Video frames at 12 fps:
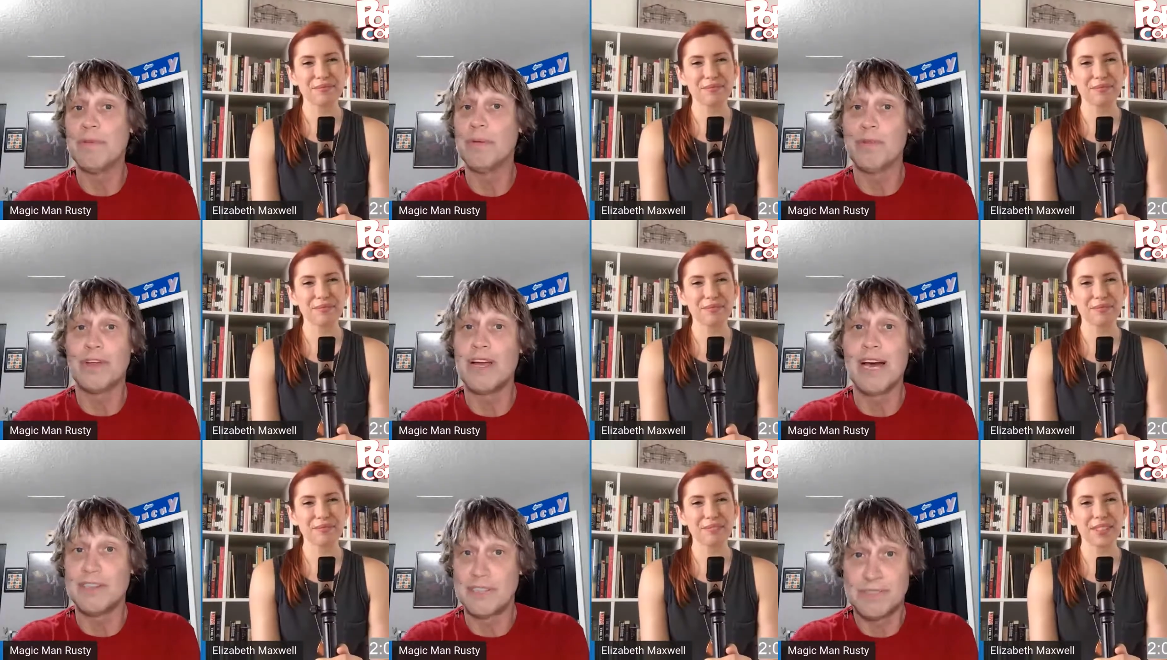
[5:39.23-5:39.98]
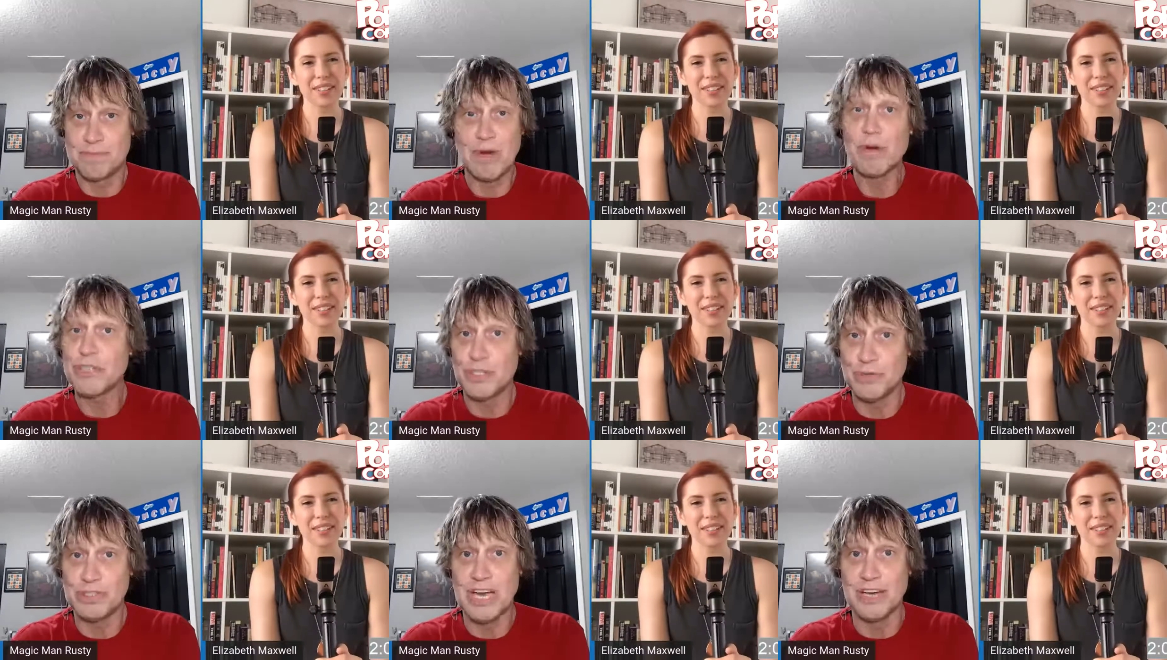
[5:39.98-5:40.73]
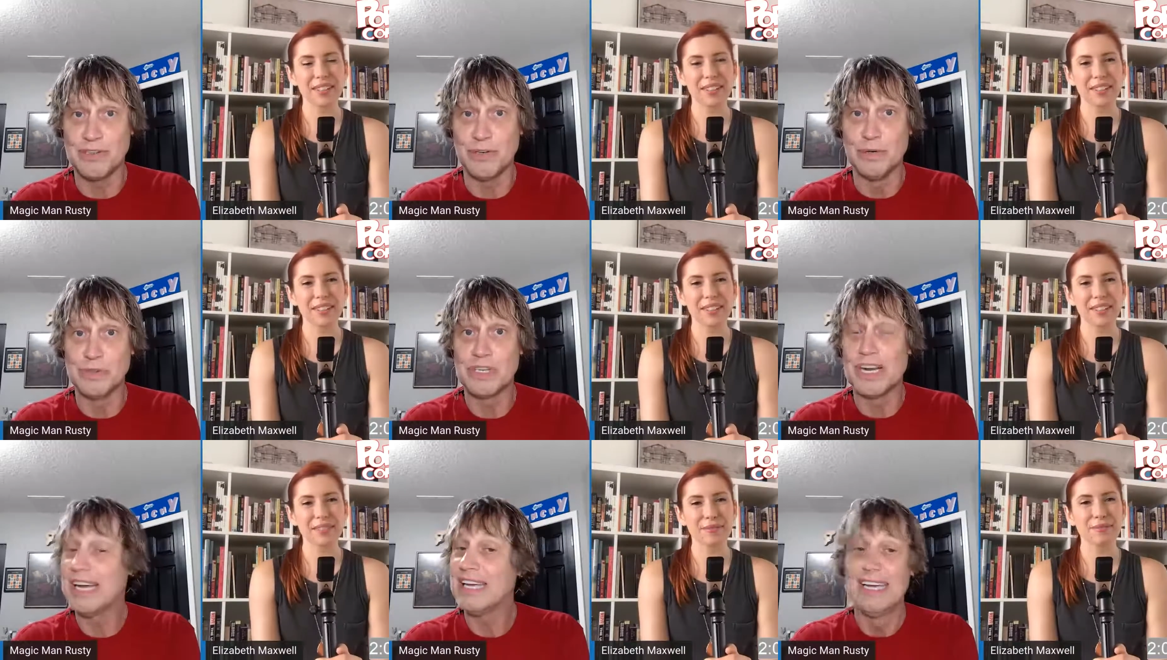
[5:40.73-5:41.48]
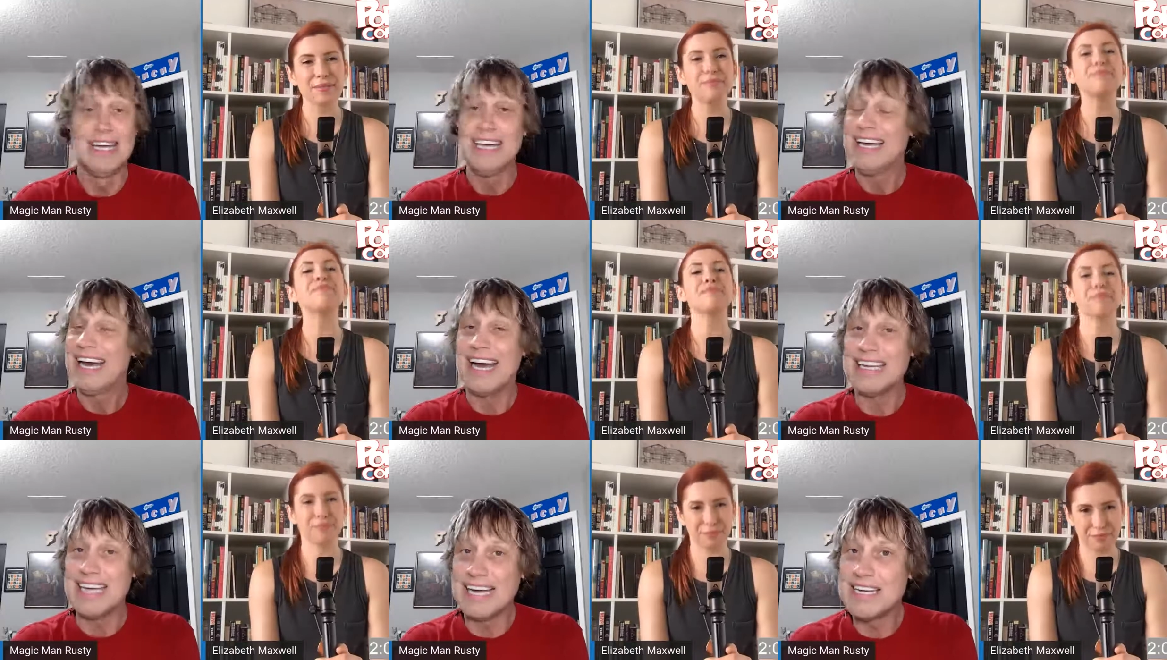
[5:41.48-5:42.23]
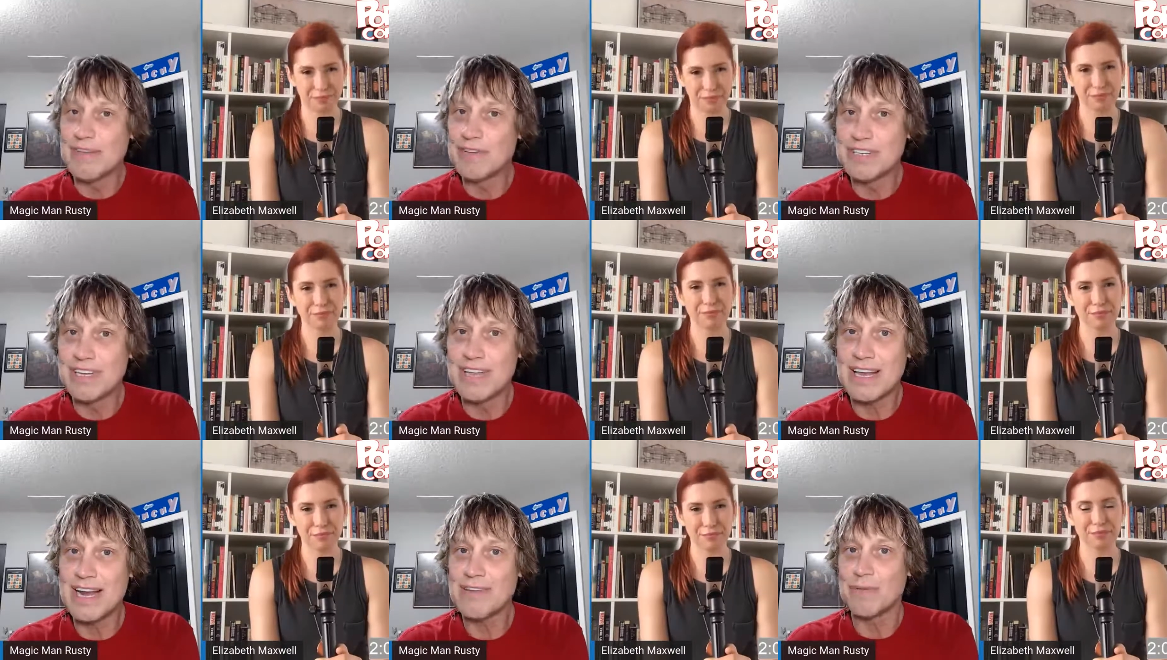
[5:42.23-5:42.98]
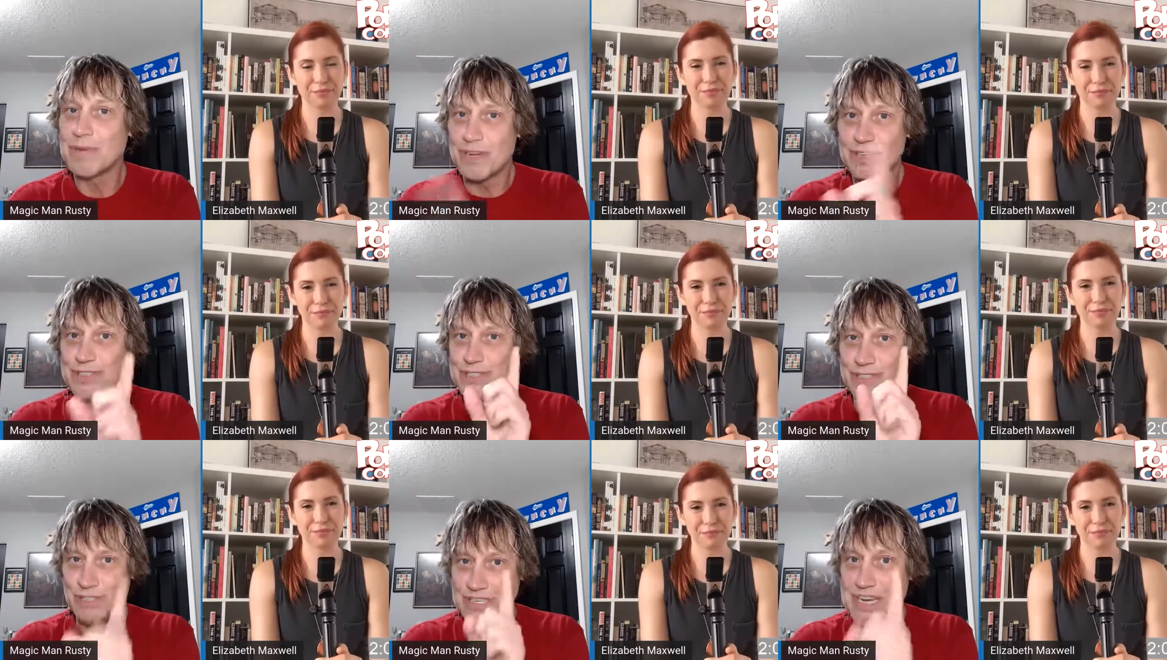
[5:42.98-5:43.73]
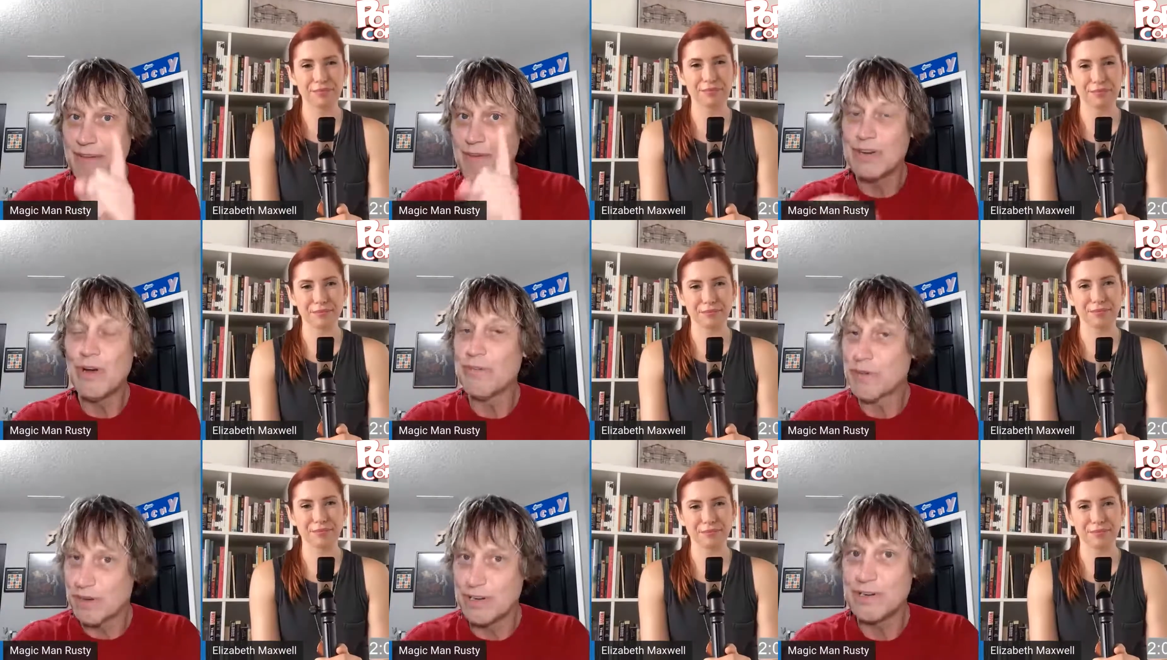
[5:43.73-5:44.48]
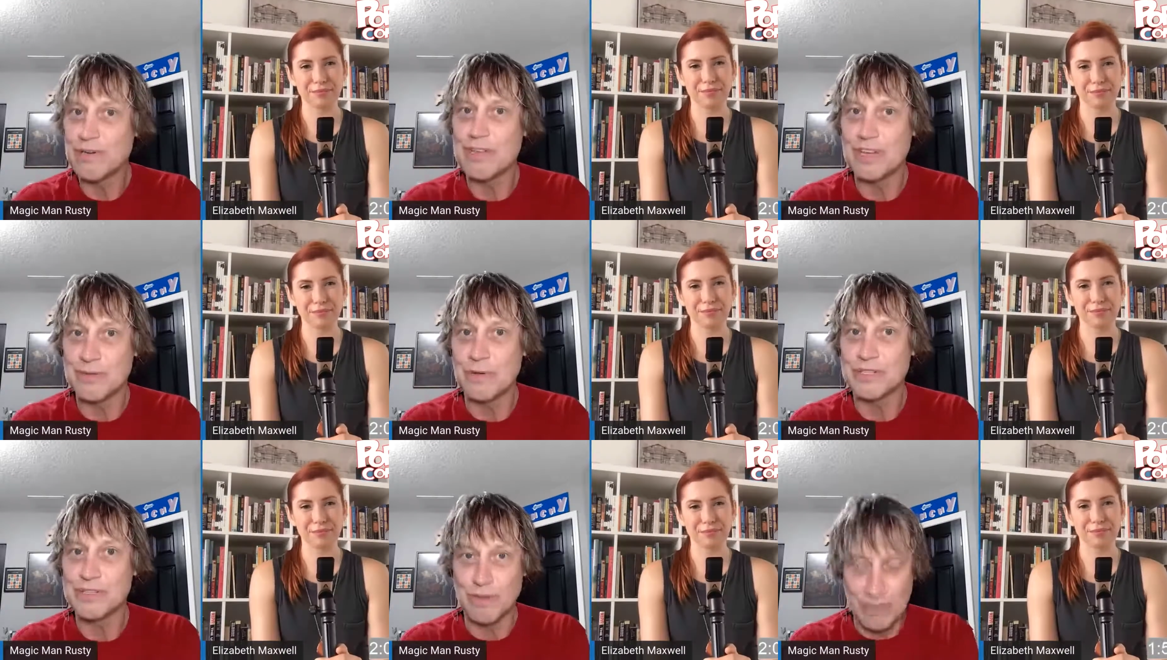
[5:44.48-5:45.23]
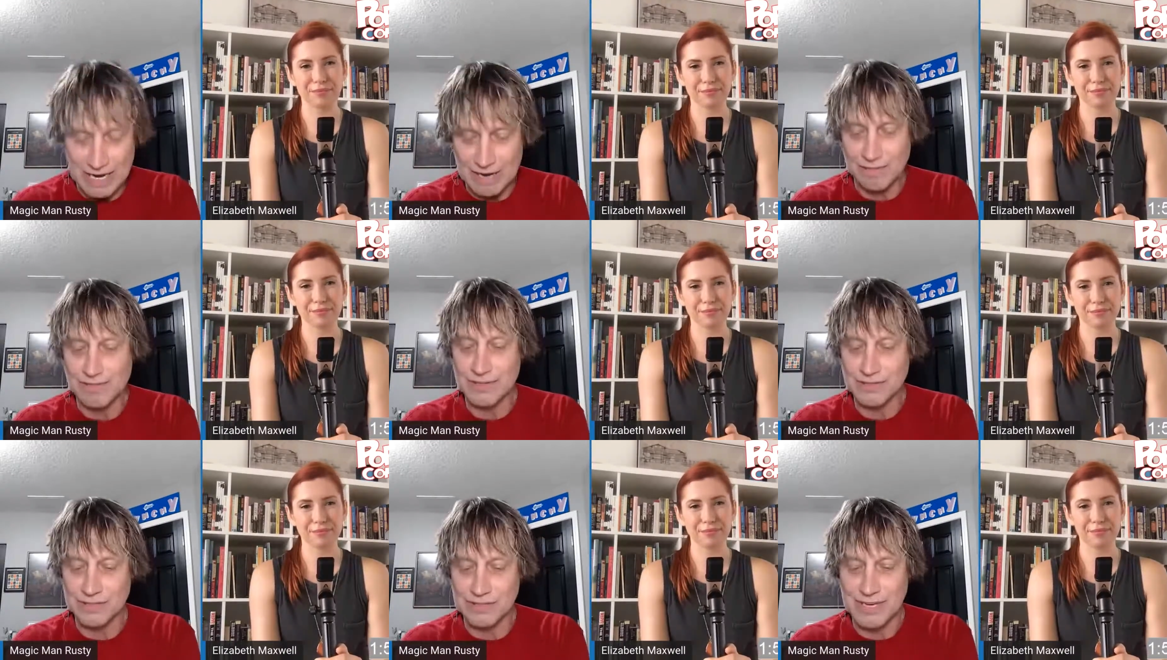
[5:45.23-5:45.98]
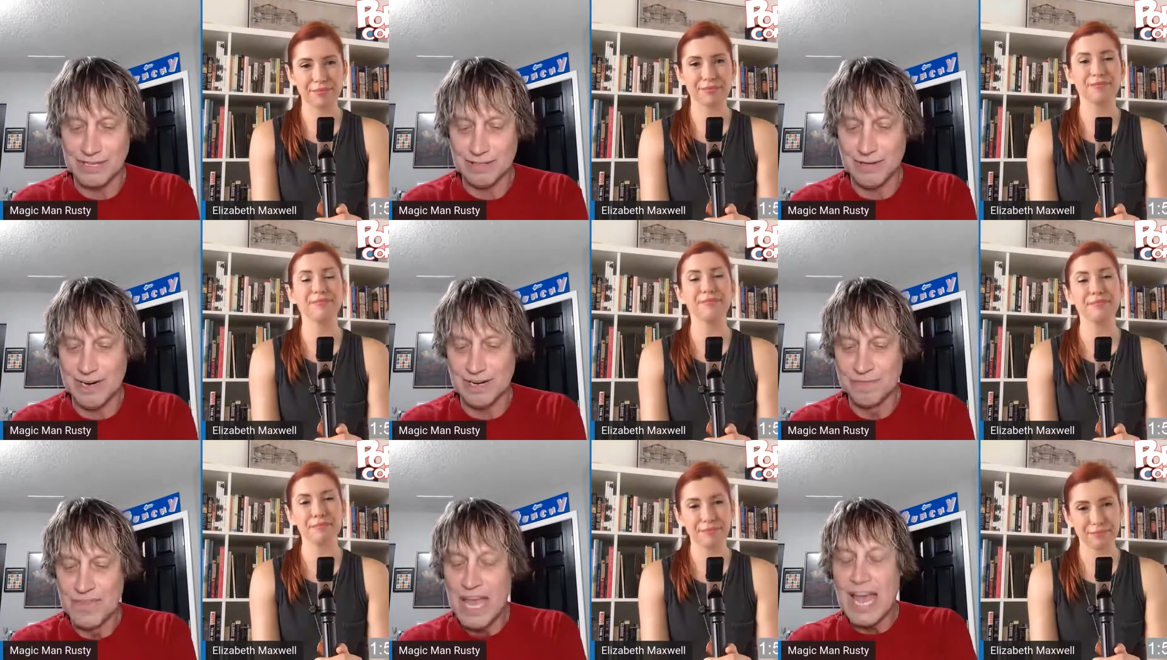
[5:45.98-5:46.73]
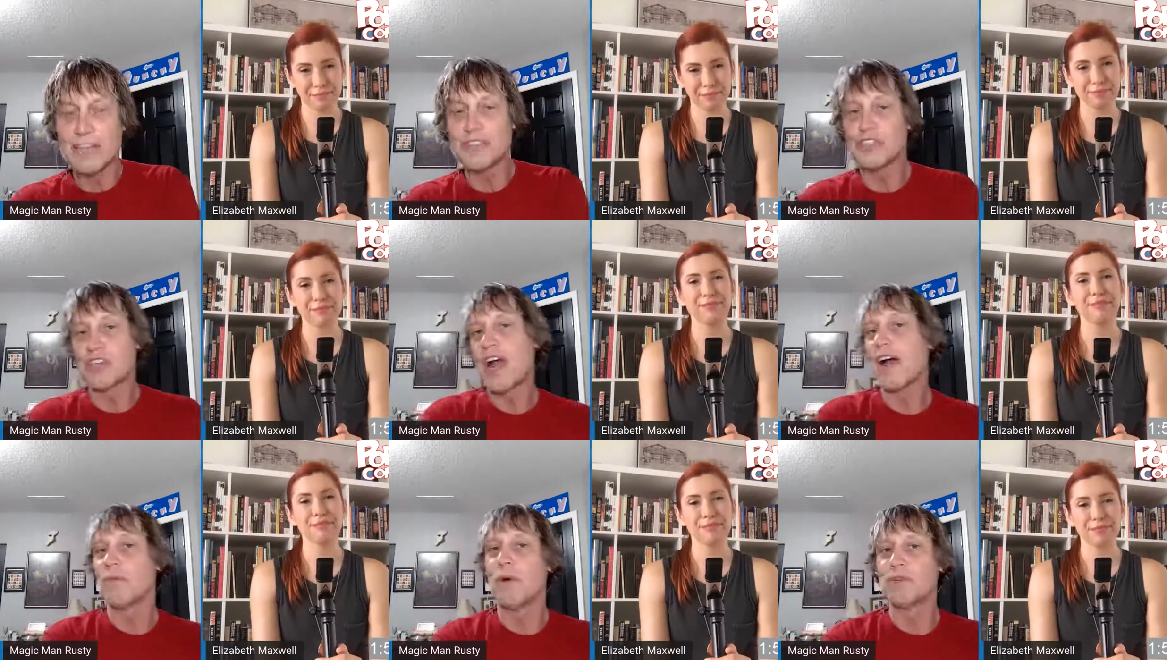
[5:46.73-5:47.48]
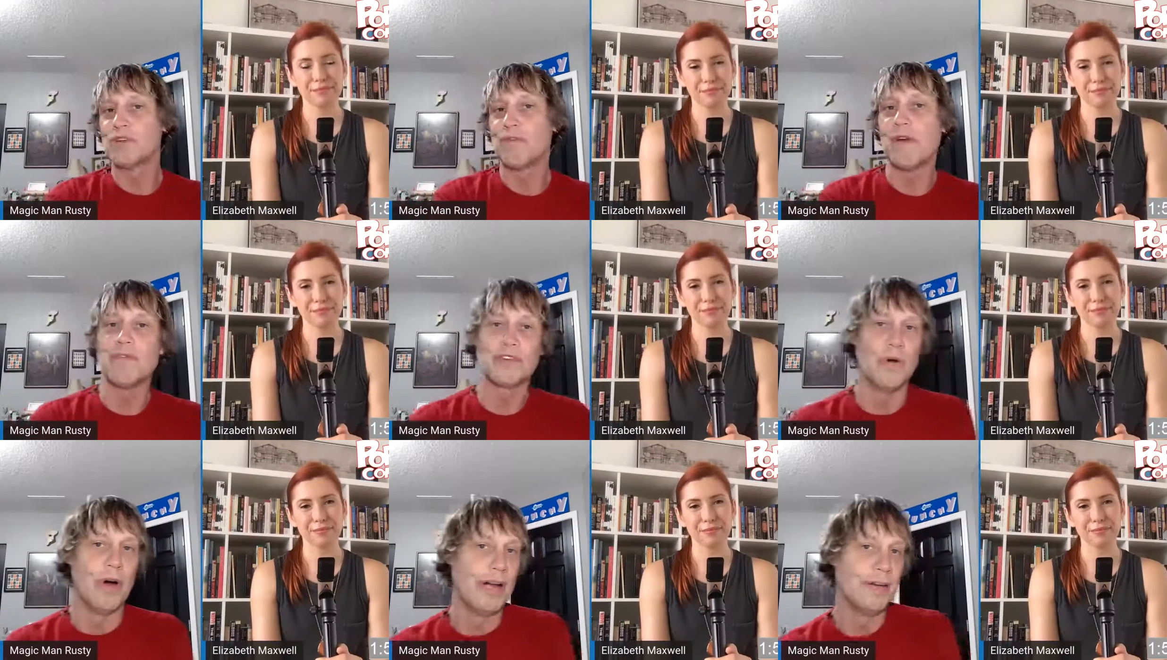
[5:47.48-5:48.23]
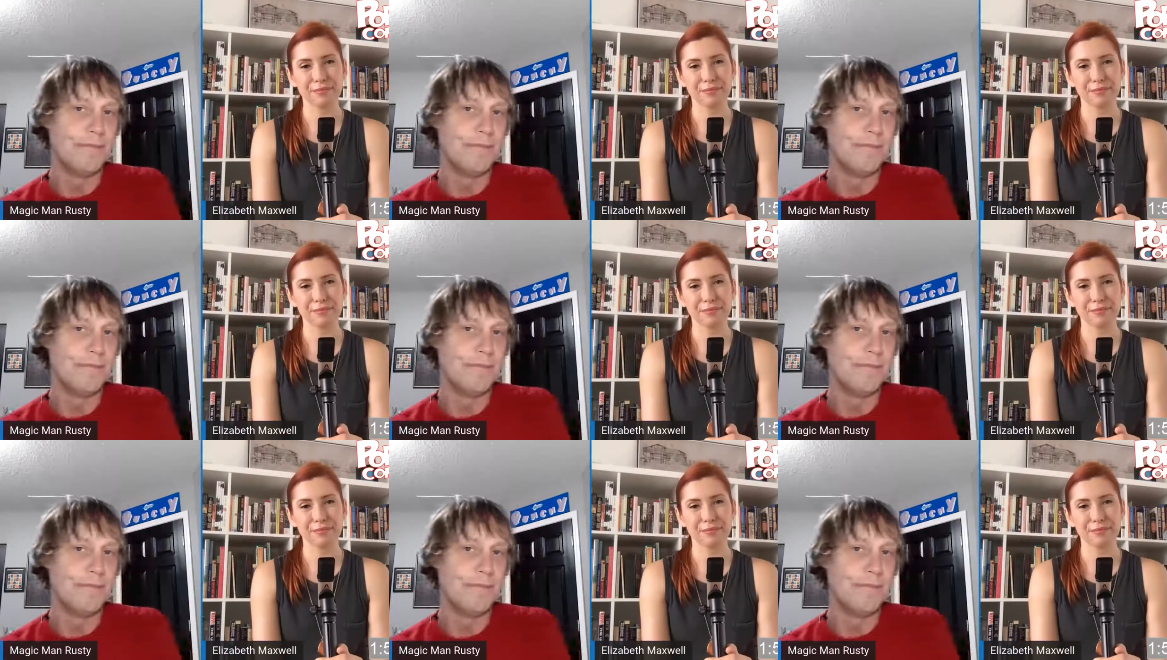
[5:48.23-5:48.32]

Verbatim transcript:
Speaker 1: of people that got parachute tattoos, and I. I, I never did that either because you never know if you're going to do that the rest of your life. That's exactly mm-hmm. right. As a child, what was your favorite toy?